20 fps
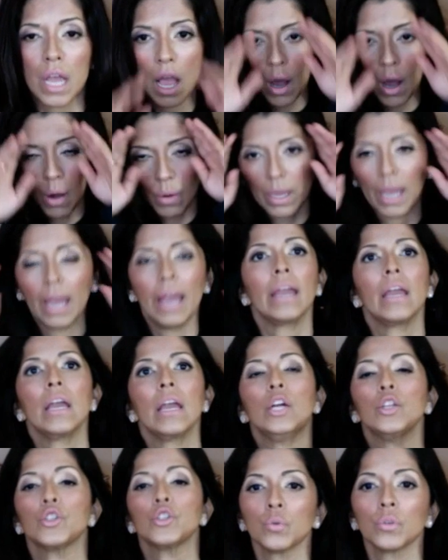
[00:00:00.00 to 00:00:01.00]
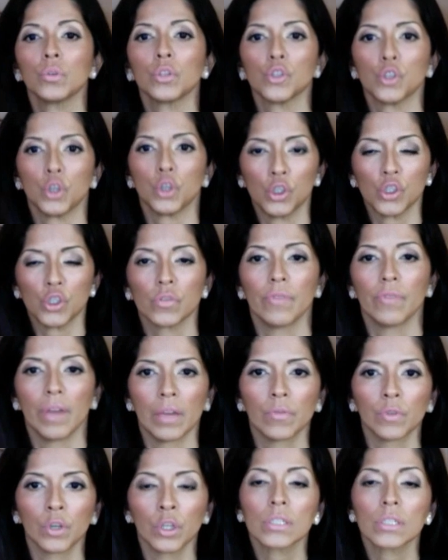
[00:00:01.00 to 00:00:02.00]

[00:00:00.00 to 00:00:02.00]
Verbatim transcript: okay? Do the church a favor.